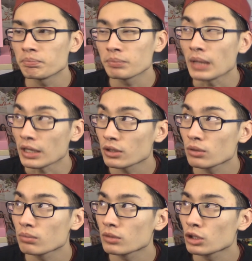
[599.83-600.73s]
like
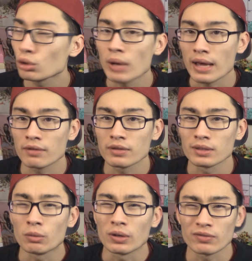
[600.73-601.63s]
two out of the,
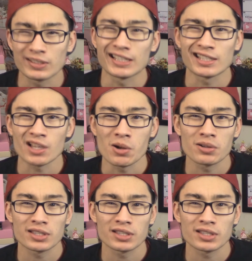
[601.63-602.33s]
what, six, seven